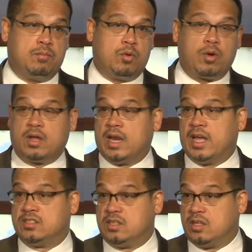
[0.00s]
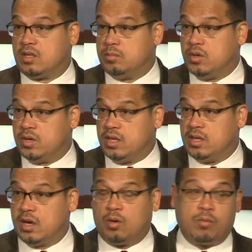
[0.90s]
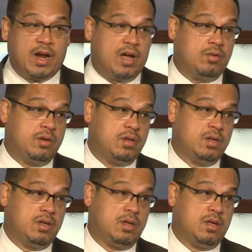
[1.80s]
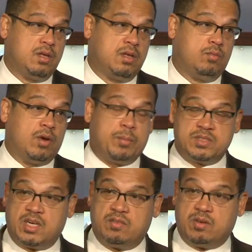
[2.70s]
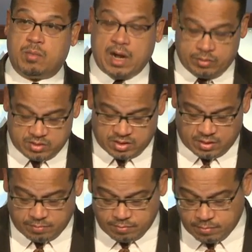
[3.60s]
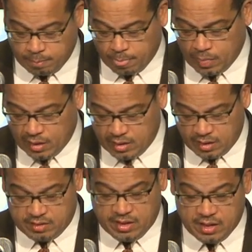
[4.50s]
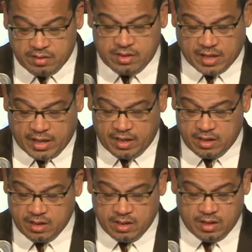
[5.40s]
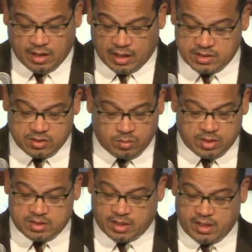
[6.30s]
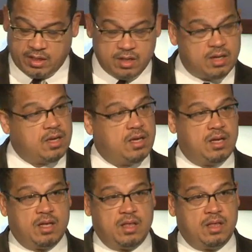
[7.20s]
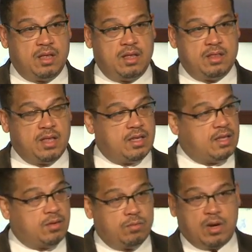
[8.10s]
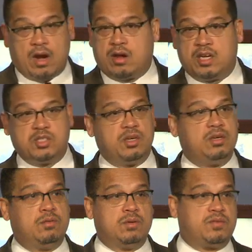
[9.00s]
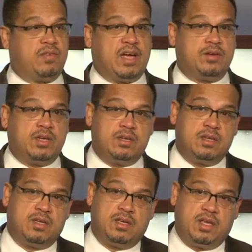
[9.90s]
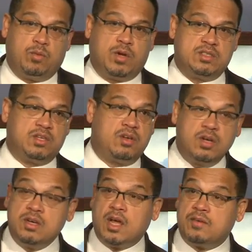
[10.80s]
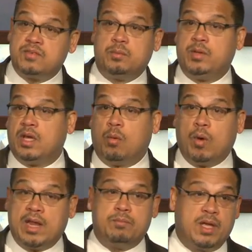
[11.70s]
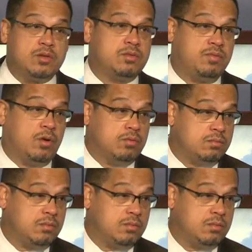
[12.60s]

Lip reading: organizing the community around representative democracy. At the end of the day, I just want to say that when our country was founded, it wasn't good enough to be a white male to vote.